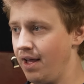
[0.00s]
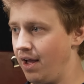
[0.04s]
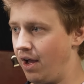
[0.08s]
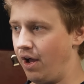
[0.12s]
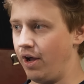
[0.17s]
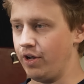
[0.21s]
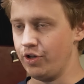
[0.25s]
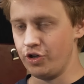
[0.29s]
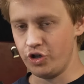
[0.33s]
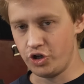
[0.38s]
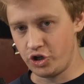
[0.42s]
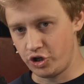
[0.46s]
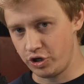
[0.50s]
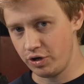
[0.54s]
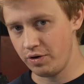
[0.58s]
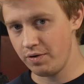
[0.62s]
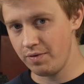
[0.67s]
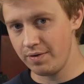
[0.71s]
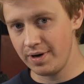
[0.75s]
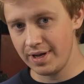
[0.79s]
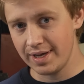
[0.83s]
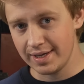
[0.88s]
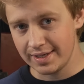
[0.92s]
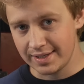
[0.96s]
on
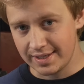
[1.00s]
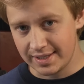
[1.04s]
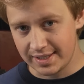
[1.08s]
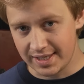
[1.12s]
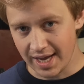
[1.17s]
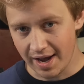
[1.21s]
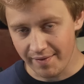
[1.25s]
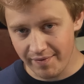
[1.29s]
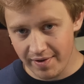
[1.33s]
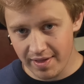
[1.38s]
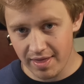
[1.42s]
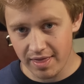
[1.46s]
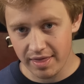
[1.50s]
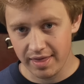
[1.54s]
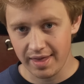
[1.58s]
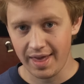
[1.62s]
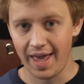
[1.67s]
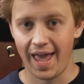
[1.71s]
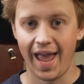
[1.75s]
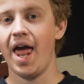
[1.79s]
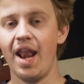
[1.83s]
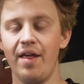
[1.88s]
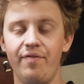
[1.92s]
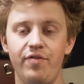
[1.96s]
June 7th.
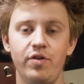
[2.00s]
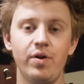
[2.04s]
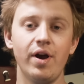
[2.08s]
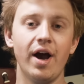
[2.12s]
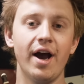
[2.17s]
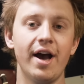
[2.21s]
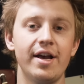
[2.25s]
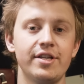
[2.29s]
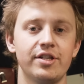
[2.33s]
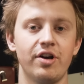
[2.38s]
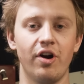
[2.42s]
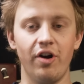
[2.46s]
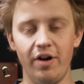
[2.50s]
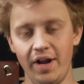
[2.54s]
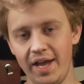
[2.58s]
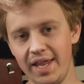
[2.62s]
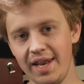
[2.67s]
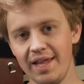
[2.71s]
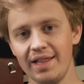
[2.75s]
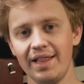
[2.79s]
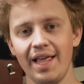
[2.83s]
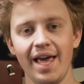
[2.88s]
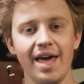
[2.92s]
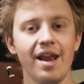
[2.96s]
And if you guys are
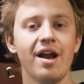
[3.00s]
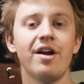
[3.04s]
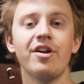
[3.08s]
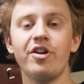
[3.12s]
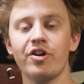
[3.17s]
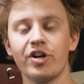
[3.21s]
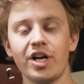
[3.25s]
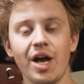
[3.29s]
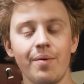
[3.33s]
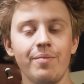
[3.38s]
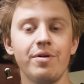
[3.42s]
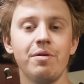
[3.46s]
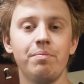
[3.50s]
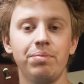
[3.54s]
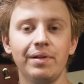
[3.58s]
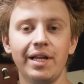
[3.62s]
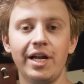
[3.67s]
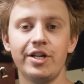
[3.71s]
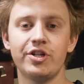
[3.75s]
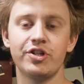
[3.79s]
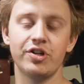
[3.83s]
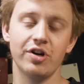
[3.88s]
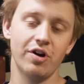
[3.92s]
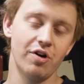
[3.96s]
in Atlanta, you're coming to
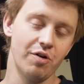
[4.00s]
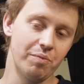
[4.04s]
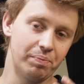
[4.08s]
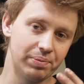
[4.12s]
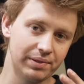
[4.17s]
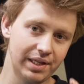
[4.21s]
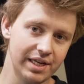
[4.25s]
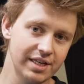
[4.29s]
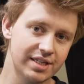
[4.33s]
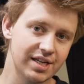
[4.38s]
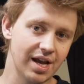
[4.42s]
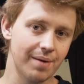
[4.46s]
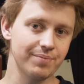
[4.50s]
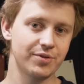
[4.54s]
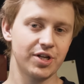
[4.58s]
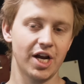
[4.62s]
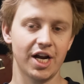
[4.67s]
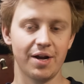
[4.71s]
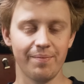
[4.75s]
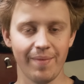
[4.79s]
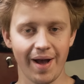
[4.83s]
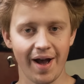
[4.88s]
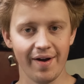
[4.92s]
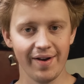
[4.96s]
Blade Show, please come
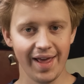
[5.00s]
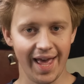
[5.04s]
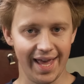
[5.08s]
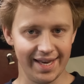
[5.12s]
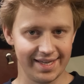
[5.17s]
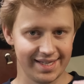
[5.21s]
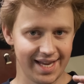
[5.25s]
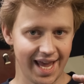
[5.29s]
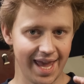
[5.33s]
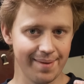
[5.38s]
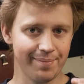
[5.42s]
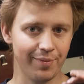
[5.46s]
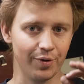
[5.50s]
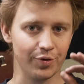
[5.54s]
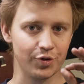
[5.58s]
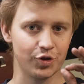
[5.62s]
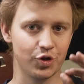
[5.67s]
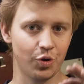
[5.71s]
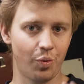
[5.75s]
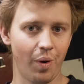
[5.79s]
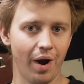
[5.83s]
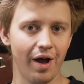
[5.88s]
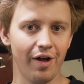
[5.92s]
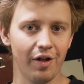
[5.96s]
check them out at table
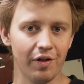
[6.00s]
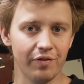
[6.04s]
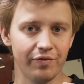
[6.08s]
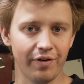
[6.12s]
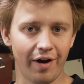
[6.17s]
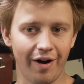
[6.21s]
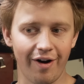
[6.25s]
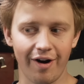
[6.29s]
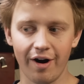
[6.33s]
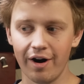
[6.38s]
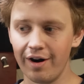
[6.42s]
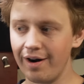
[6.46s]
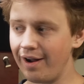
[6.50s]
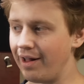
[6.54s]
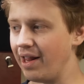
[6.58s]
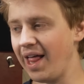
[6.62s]
12R.